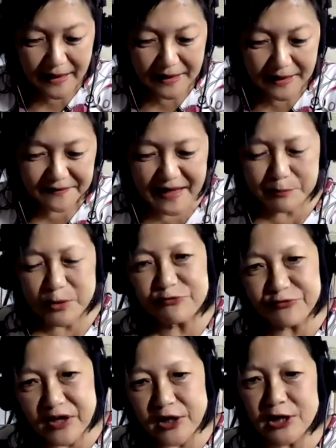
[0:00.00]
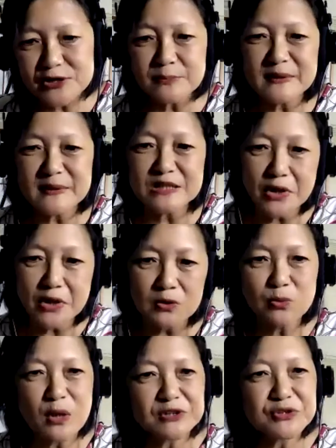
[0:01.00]
They prefer to be told
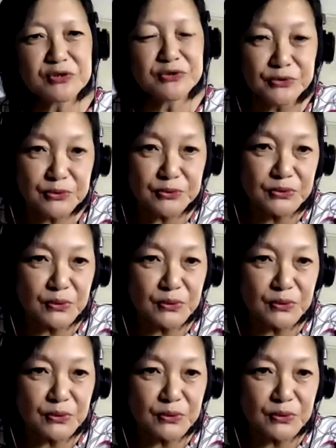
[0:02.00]
what to do.